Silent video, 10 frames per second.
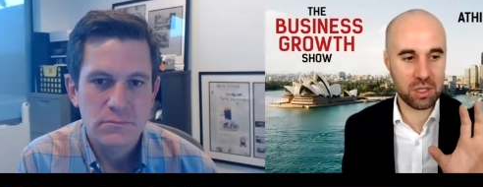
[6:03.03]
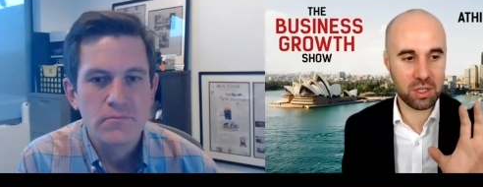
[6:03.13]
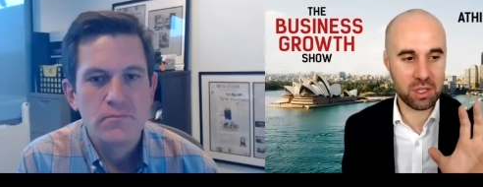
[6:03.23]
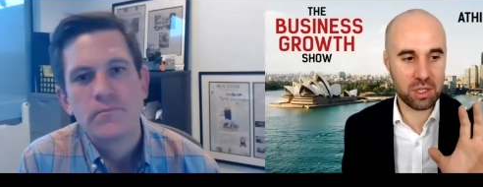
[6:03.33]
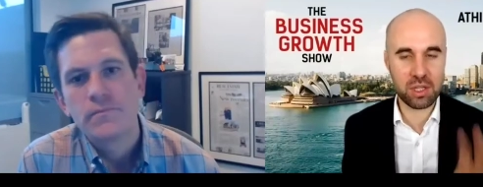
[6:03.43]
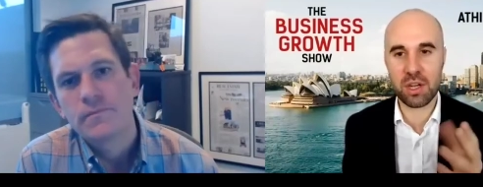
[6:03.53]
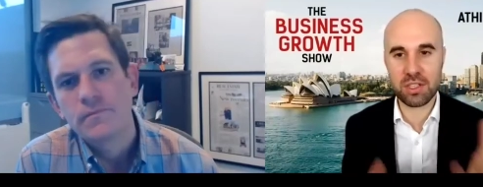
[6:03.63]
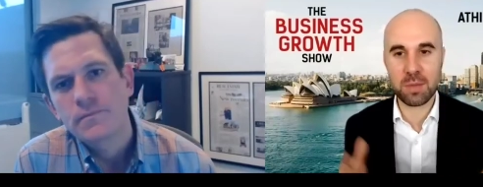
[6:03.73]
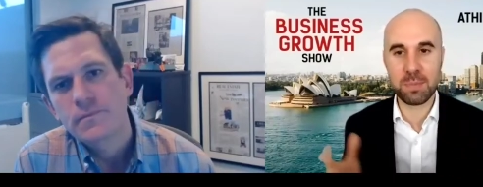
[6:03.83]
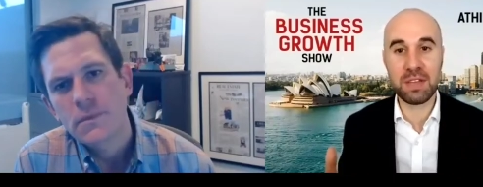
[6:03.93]
Speaker 1: you, you know,
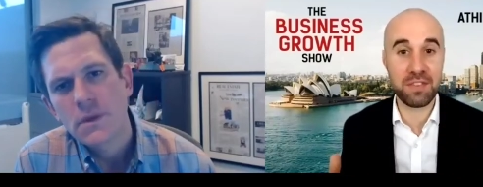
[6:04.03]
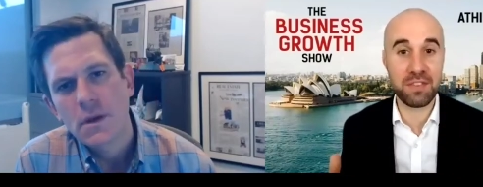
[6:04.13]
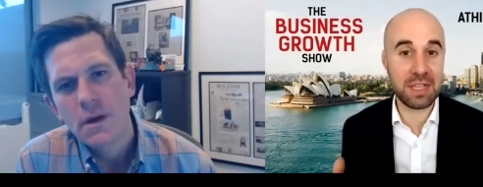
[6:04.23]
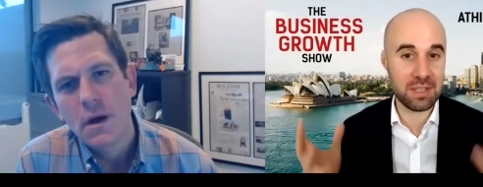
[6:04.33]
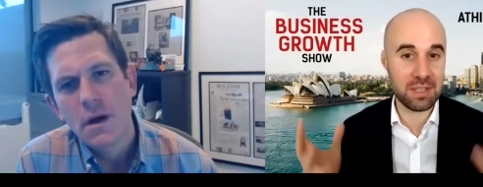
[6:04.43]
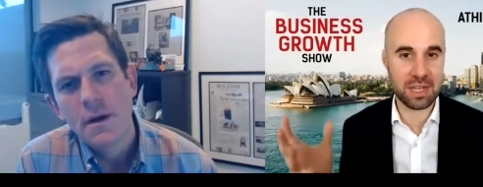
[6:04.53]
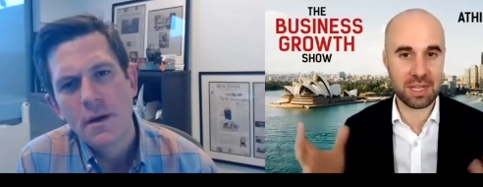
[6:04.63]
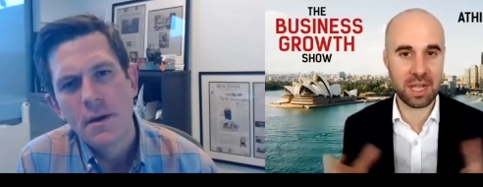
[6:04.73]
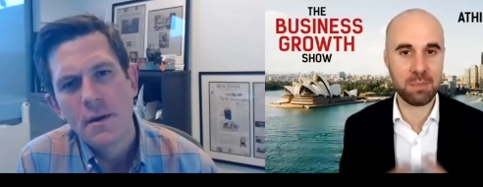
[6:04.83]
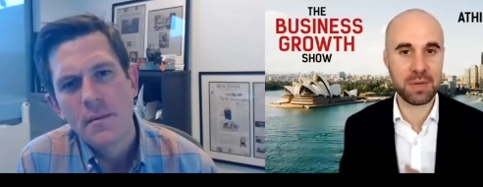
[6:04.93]
it's a big feat to sell a
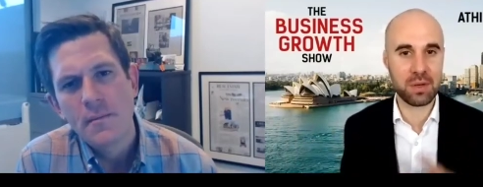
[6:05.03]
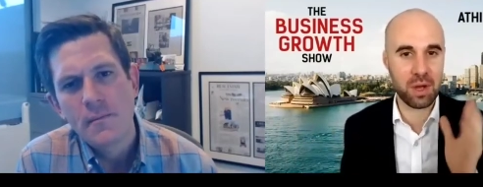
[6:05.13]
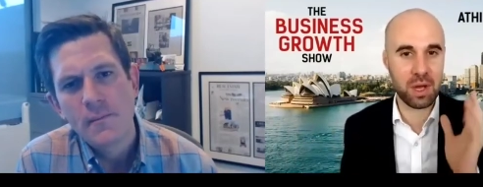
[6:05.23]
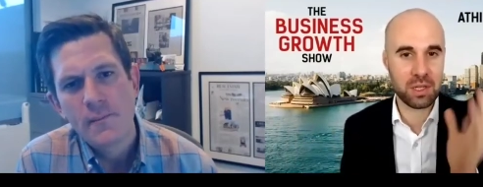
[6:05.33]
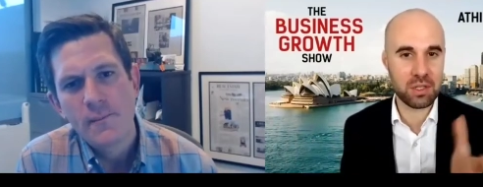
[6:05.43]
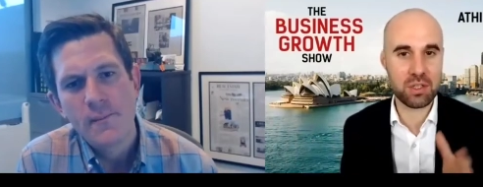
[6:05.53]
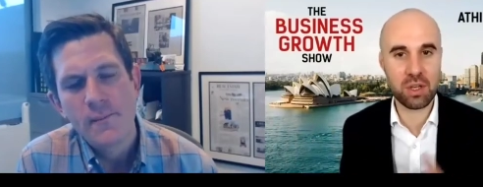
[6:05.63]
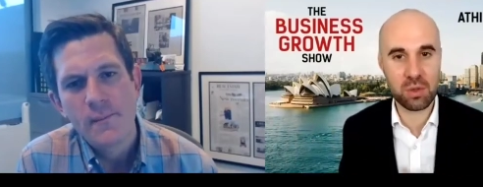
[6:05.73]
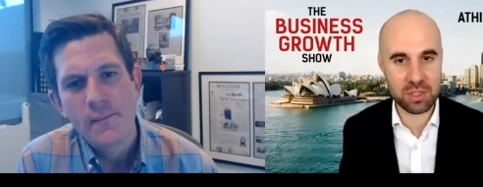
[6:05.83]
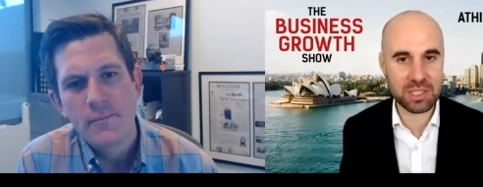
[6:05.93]
company, right? And you
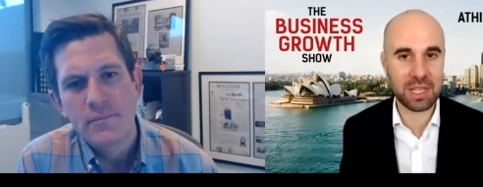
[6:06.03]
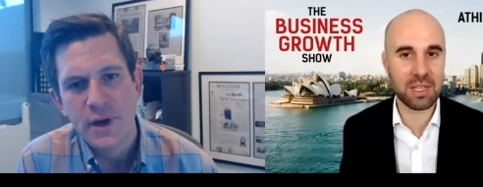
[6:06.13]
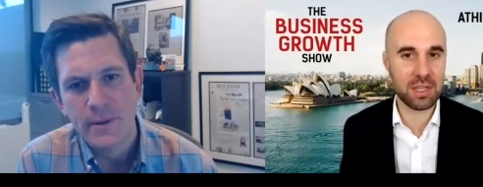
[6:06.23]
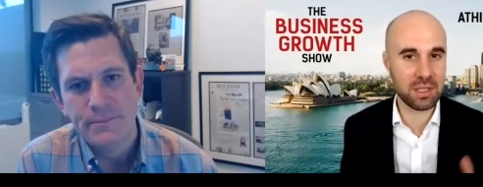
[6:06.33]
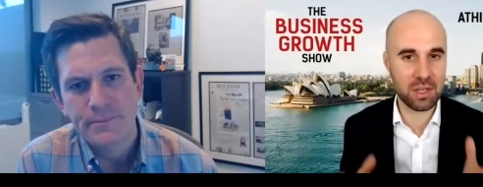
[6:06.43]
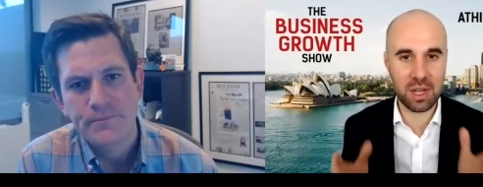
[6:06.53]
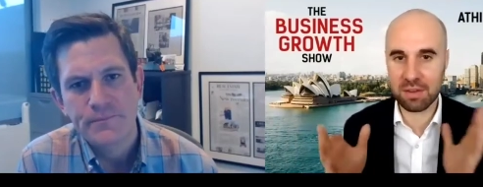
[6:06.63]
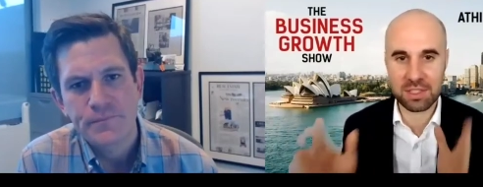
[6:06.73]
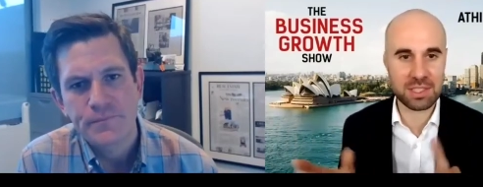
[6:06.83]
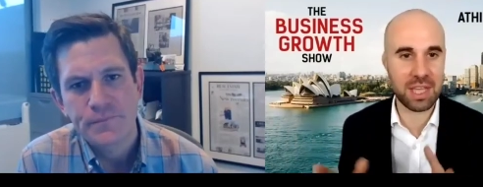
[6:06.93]
sold Cellit, you know,
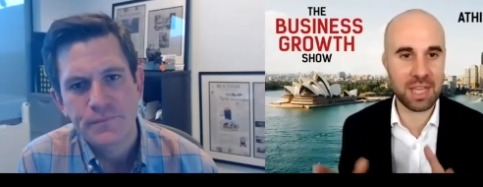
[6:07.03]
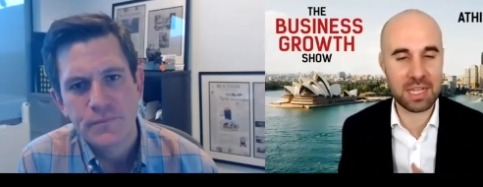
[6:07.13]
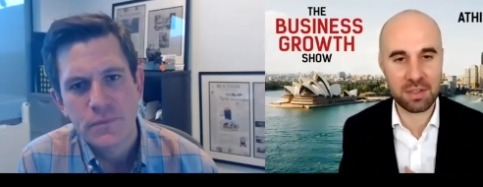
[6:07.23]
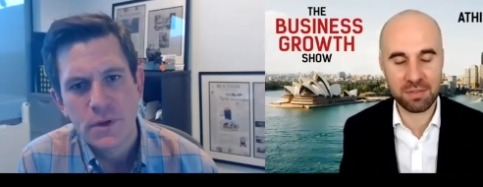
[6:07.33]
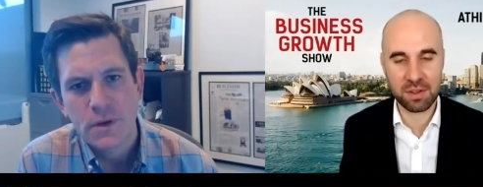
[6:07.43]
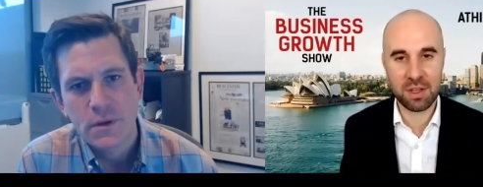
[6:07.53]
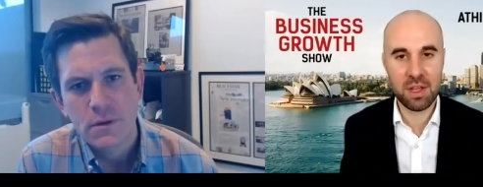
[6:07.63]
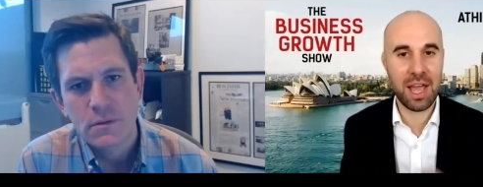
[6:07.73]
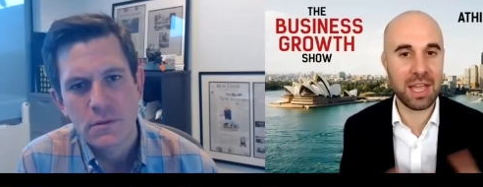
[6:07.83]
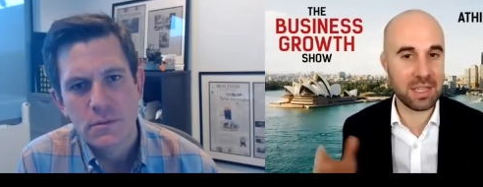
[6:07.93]
after scaling it for
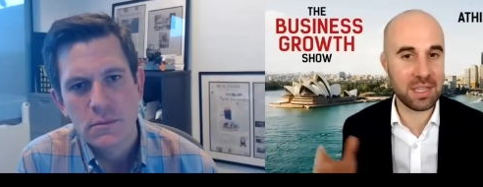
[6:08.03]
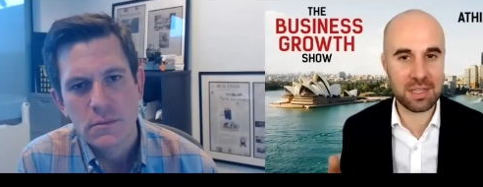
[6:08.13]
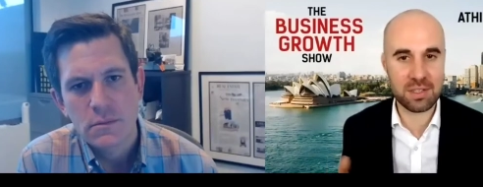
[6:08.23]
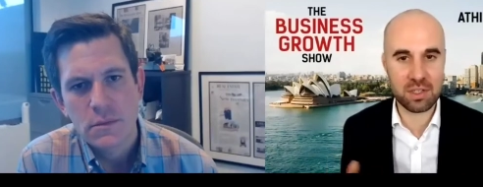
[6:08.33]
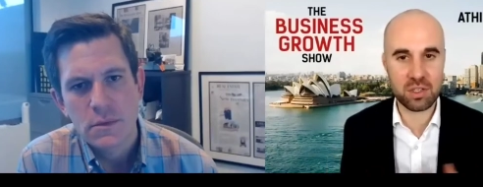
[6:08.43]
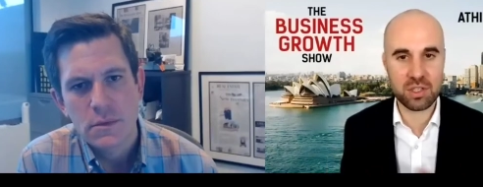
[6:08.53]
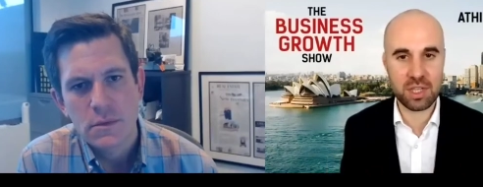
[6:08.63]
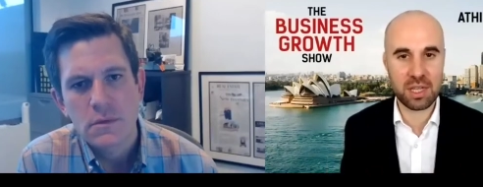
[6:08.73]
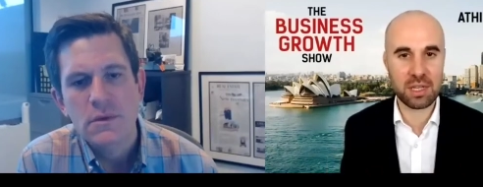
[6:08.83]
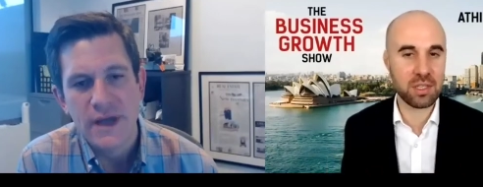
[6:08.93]
eight years, as you
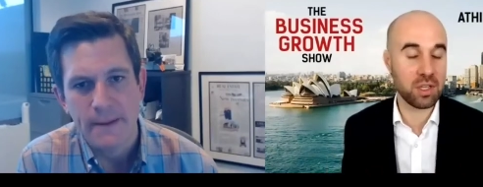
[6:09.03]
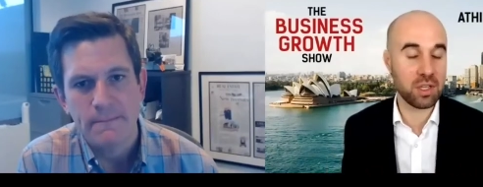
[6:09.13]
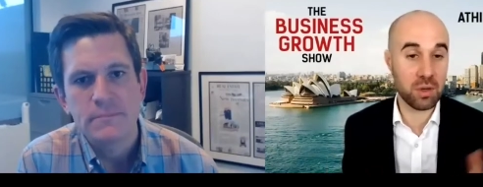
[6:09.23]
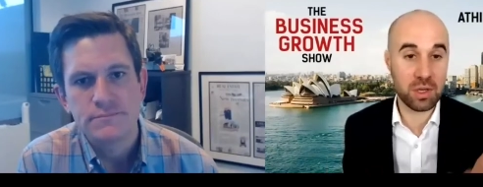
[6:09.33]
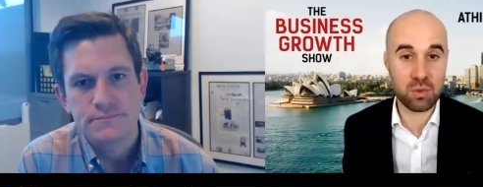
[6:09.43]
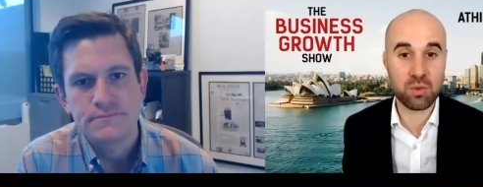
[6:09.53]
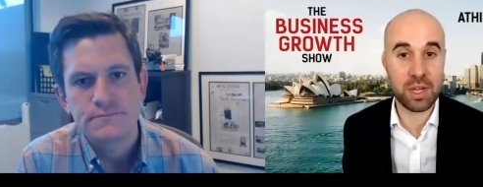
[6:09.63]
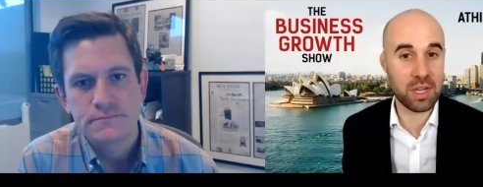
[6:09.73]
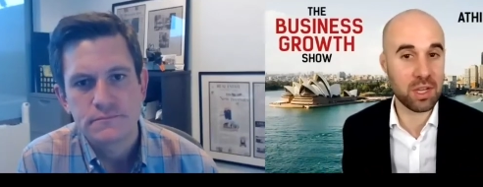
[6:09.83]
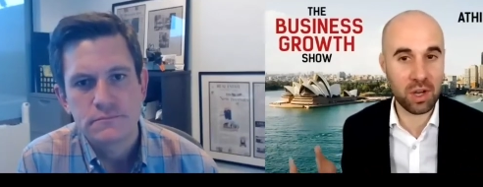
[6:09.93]
said, and yeah. you know, it was
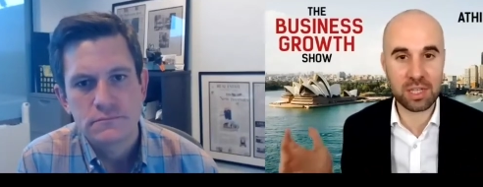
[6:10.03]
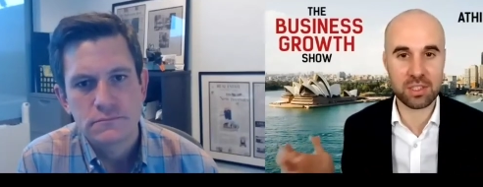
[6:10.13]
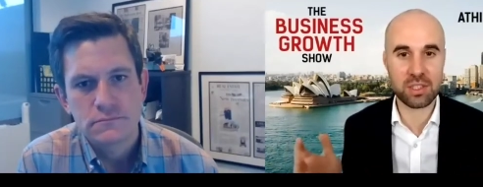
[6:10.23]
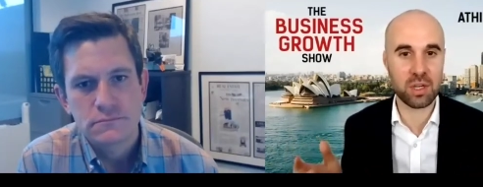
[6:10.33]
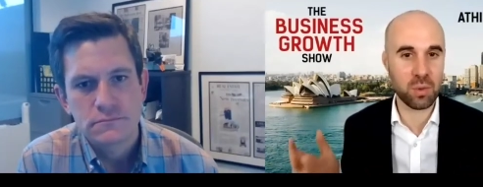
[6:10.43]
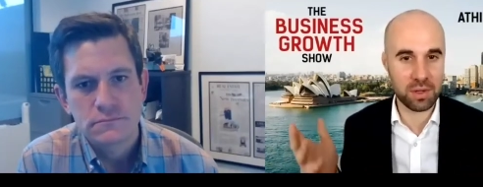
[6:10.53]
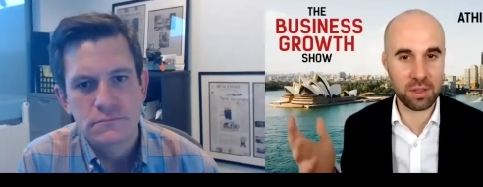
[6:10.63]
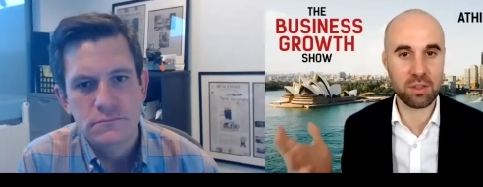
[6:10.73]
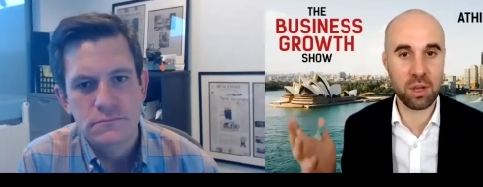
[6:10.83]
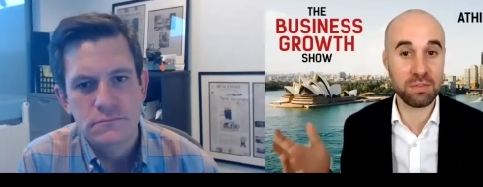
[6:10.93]
recognized as, you know, one of
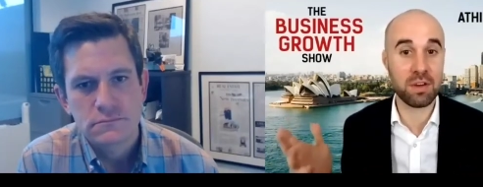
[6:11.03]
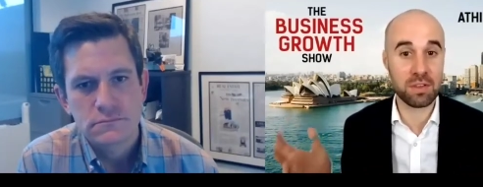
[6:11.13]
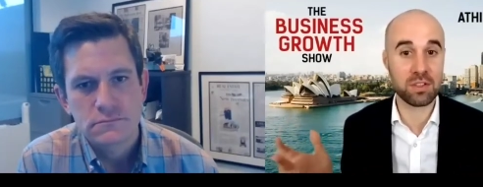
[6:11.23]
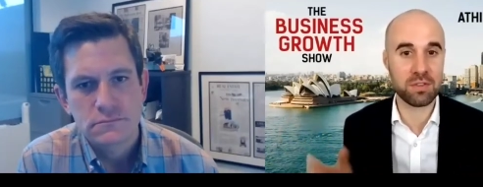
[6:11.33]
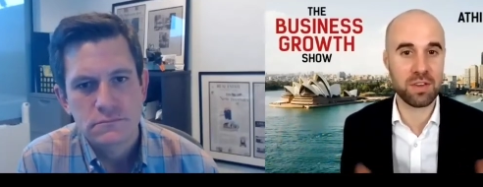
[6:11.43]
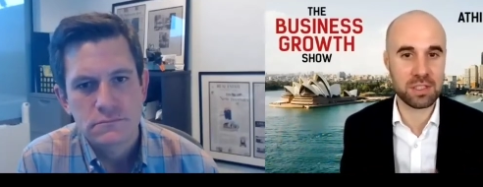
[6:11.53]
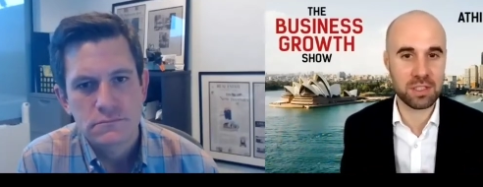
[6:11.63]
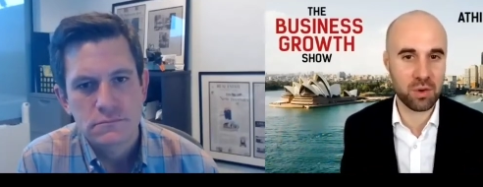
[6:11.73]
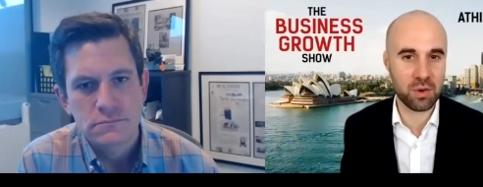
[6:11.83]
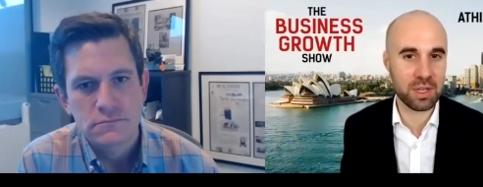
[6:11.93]
the top 500
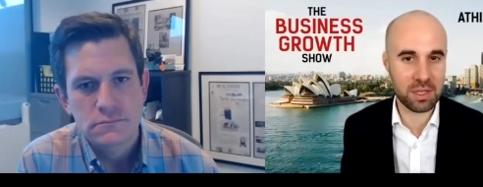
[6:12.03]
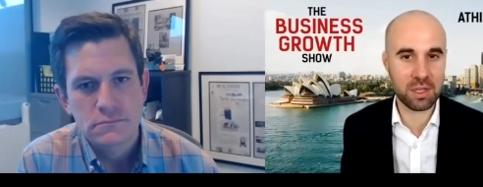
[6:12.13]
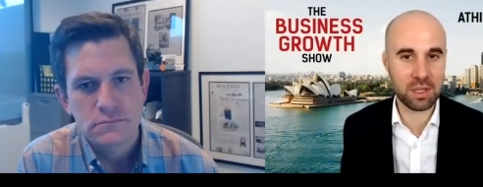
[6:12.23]
faster growing